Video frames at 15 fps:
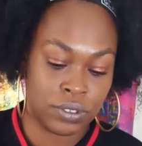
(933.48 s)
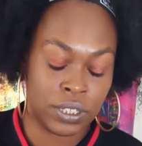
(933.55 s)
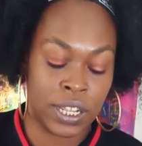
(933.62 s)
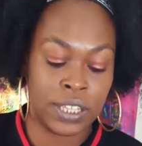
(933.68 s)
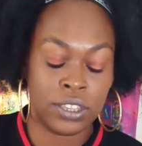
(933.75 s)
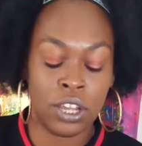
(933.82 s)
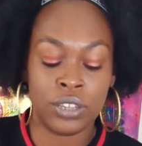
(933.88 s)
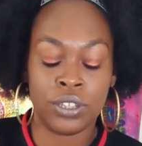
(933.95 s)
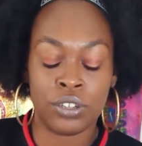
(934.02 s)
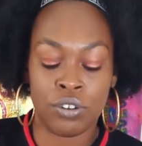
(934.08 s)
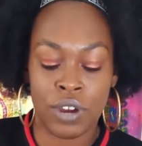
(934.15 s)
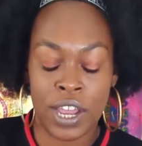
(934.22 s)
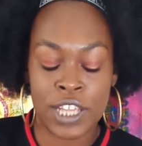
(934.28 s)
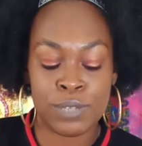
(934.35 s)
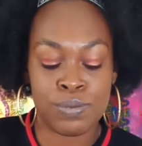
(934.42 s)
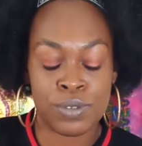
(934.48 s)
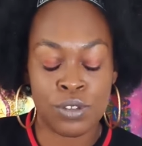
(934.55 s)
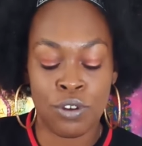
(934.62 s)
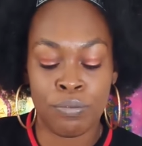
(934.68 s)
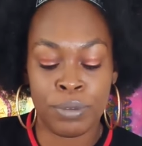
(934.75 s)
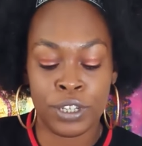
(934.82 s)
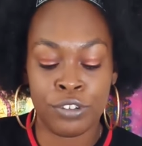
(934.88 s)
They thought the grass was
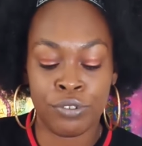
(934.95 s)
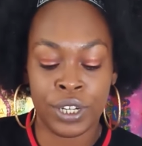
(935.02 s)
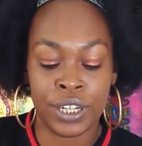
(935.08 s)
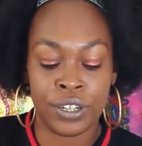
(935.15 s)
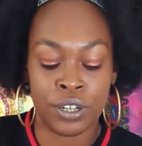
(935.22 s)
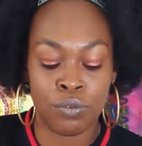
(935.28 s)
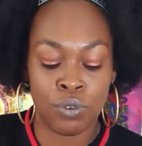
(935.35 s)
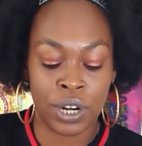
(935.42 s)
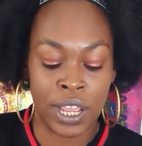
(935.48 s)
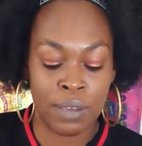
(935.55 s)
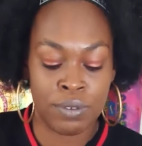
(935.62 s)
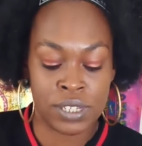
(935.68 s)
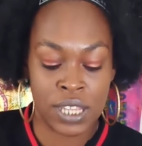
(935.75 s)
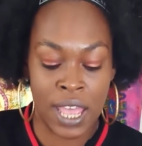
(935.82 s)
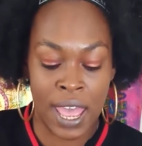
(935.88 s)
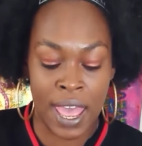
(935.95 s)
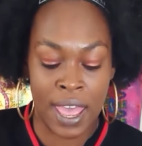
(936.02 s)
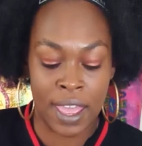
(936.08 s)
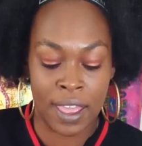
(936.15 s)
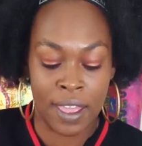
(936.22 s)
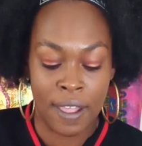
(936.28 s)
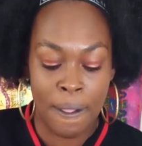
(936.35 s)
going to be greener where they was
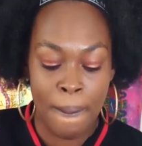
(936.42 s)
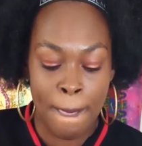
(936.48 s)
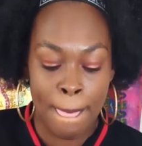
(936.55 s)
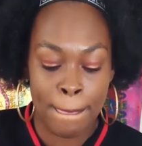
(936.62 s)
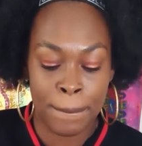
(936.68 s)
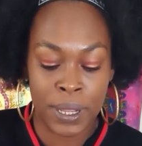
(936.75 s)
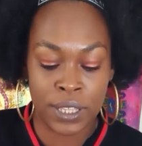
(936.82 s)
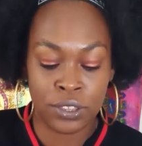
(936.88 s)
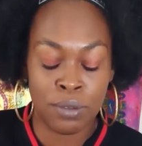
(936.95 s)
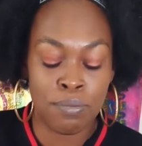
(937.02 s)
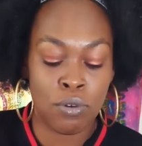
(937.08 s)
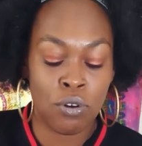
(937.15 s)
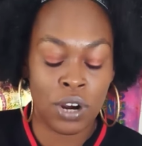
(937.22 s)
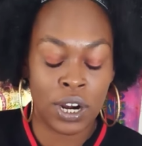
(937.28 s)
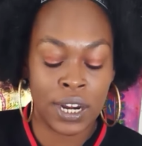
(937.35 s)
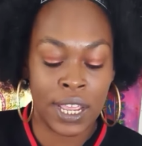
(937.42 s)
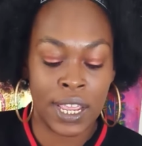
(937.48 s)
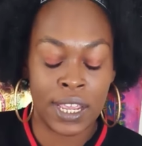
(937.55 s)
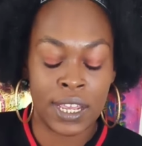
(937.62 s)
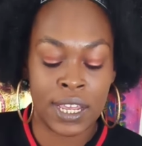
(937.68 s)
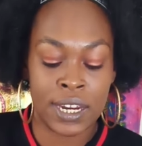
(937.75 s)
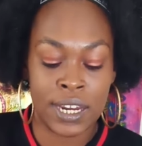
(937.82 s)
at, but the more
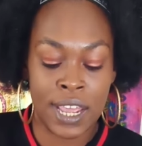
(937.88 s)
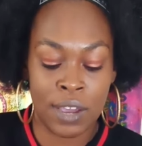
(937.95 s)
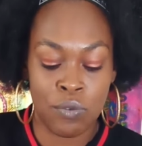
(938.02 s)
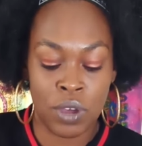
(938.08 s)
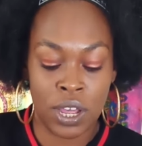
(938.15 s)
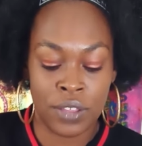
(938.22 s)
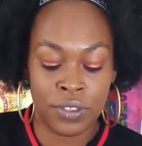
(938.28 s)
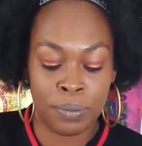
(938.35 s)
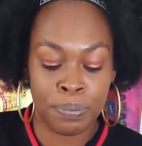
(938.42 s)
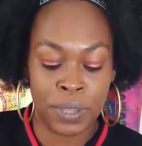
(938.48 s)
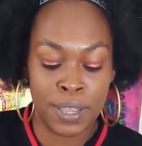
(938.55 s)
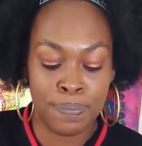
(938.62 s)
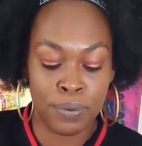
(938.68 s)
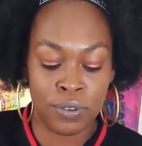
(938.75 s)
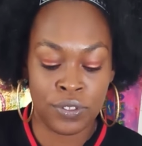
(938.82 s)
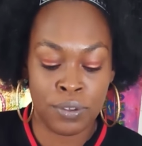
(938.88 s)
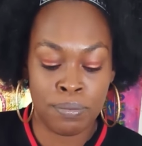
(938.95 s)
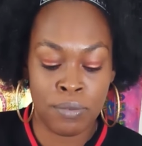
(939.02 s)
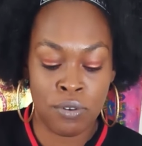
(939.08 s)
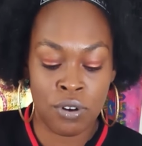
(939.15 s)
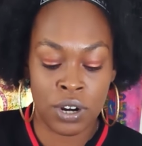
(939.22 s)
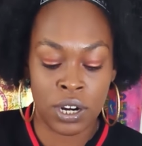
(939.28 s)
they connect with other people, the
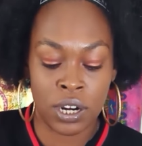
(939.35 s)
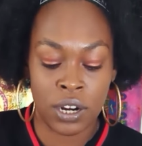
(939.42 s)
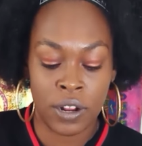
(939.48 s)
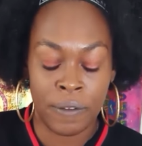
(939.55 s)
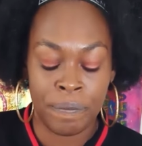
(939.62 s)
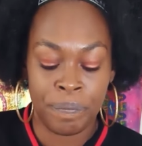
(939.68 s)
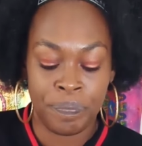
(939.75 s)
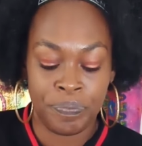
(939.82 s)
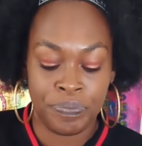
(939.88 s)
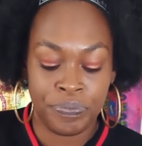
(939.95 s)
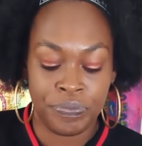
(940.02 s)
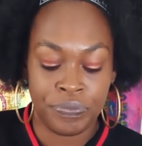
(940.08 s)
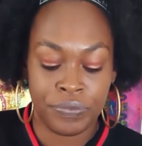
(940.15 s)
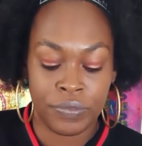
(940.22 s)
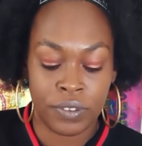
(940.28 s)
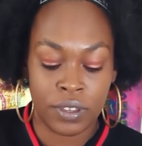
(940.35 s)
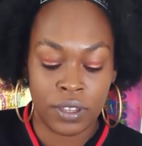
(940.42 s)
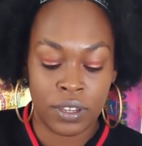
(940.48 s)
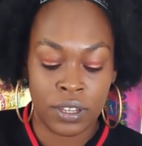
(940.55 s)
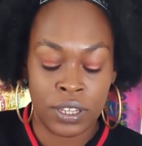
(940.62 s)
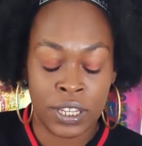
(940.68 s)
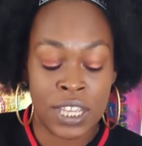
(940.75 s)
more,
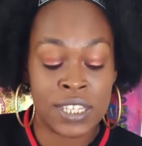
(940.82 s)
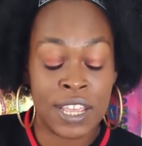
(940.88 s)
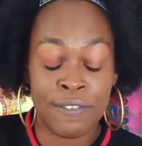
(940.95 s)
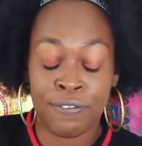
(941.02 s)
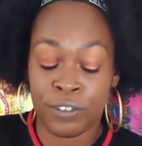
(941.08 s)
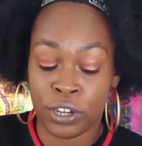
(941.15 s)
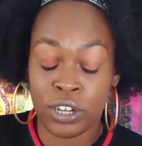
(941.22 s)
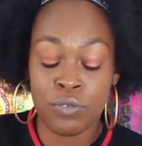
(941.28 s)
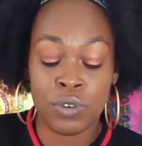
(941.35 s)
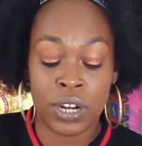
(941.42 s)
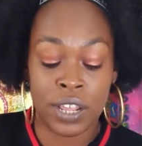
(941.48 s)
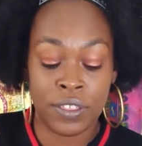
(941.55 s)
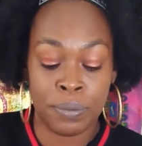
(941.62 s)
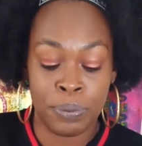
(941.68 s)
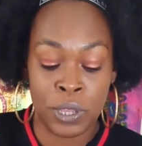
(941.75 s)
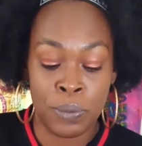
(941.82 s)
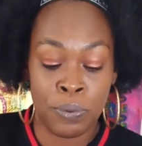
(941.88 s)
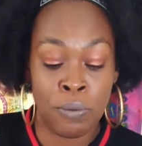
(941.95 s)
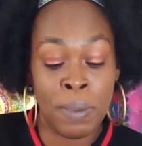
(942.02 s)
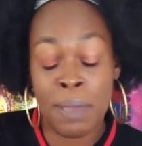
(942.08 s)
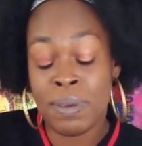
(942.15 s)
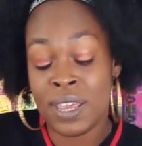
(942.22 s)
because they flirting with other
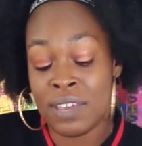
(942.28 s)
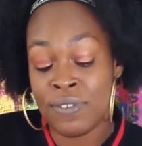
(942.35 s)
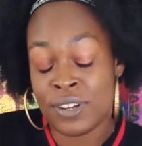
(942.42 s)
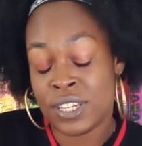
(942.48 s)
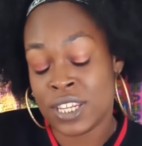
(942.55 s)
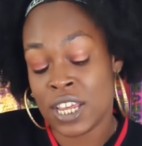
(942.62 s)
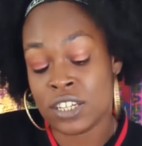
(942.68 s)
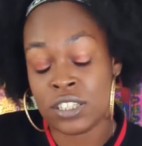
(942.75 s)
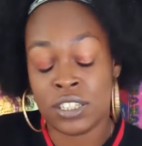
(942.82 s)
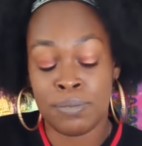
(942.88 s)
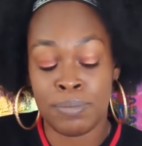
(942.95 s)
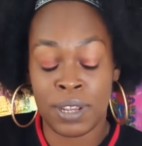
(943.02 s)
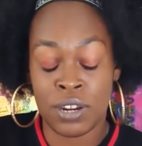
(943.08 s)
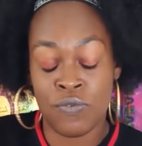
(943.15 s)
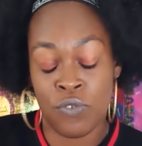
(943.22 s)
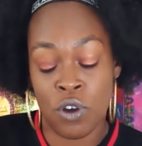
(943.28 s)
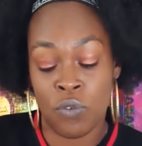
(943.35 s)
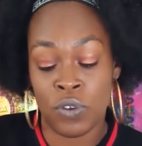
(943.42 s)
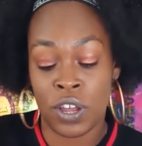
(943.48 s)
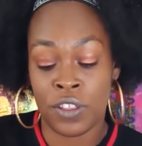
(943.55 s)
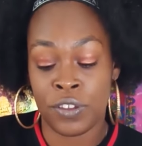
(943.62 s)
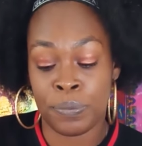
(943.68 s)
people, maybe even sexually being involved
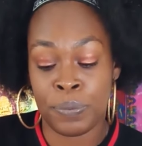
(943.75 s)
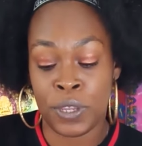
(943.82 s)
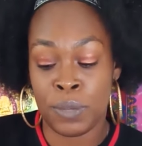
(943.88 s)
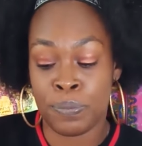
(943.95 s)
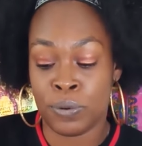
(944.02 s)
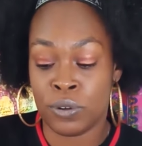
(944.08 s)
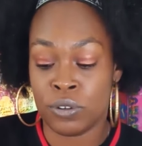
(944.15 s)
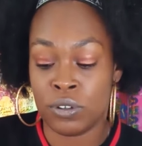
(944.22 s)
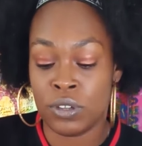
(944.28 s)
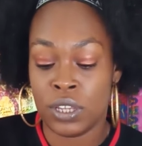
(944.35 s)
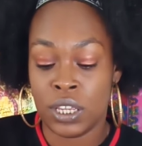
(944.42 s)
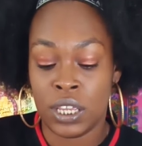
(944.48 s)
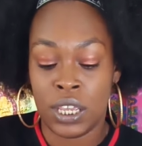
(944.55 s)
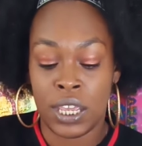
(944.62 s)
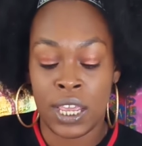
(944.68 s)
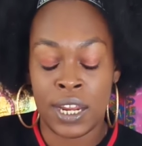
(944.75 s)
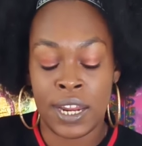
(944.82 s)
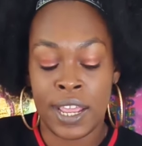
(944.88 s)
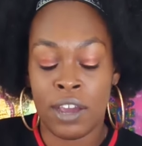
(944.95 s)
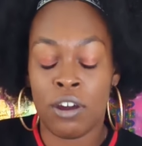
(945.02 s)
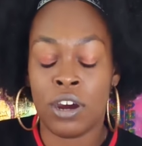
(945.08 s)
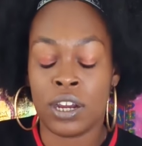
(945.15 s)
with other people, and
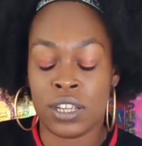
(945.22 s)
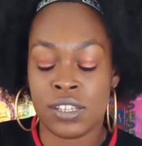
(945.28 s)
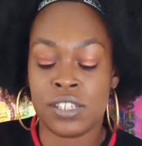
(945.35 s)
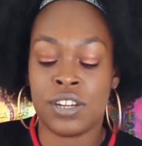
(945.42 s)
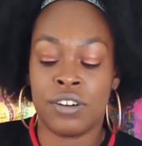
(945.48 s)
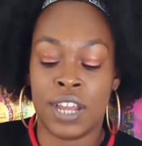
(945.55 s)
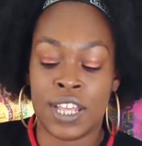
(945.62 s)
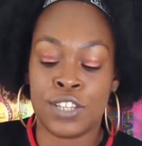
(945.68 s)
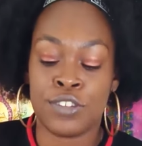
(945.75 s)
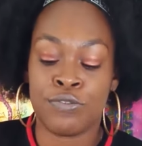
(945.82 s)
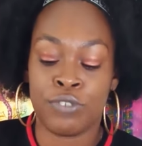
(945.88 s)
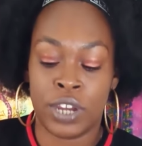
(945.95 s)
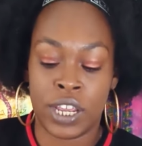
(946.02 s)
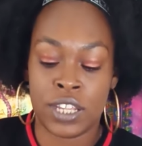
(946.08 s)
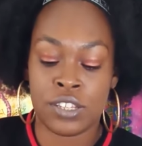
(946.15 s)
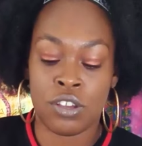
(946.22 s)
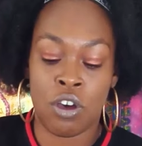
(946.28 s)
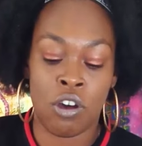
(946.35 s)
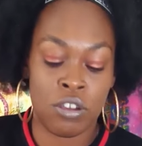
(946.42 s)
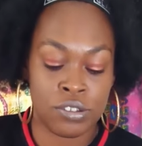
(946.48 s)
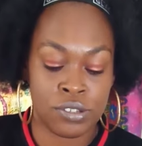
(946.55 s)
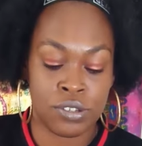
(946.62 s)
they are considered as friends
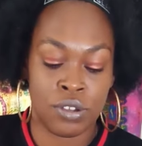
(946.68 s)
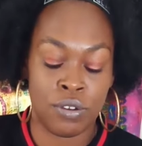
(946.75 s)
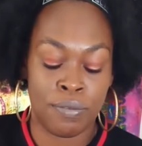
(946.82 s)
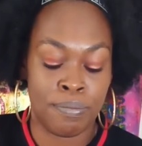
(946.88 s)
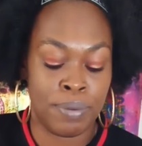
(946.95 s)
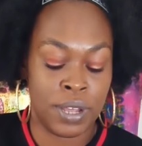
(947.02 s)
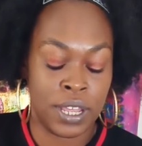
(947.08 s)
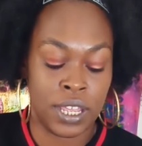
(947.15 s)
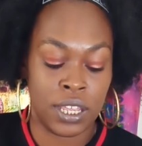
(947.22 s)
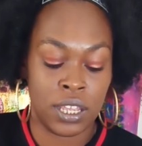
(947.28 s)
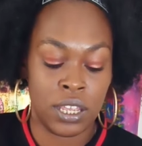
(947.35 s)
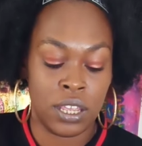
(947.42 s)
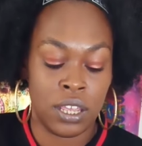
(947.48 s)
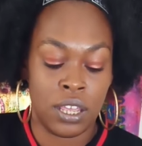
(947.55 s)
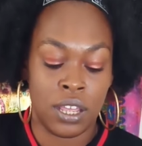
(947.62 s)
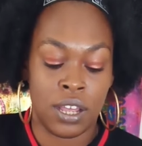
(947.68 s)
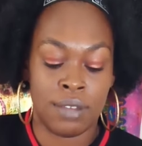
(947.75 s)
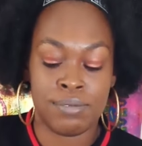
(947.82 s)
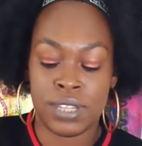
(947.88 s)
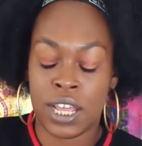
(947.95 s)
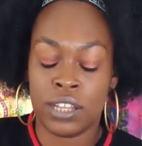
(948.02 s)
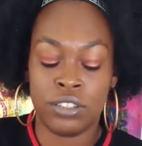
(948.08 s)
also. But
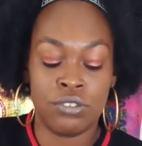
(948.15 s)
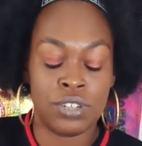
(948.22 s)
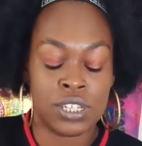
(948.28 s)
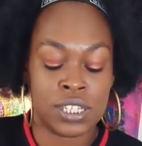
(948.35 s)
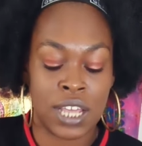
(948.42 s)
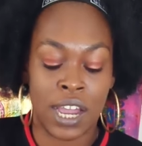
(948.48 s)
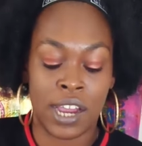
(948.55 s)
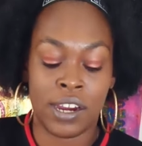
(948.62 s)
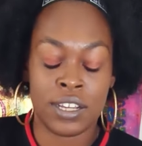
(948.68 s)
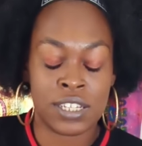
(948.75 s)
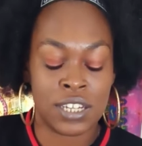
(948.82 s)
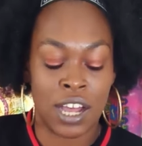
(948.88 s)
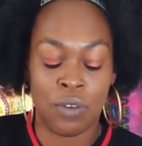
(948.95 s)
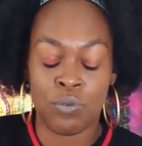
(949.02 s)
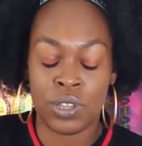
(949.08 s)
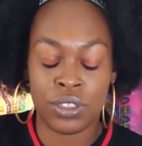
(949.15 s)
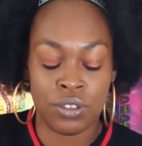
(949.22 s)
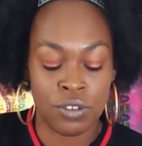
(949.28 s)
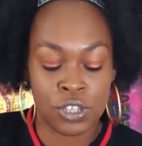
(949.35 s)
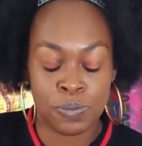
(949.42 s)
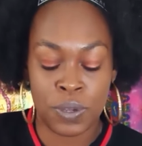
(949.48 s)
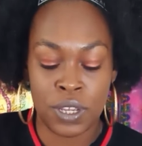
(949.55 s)
I'm telling you, desire is not with
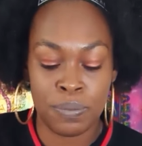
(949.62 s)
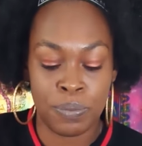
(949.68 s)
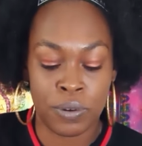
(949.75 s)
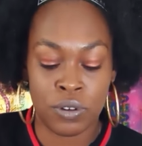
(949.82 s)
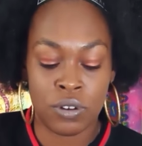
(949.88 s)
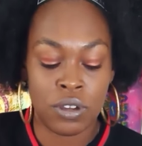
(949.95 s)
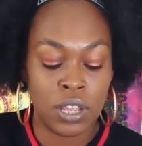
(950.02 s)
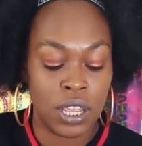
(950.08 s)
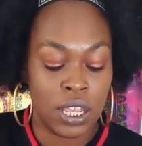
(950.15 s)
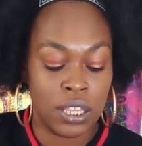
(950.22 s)
those people.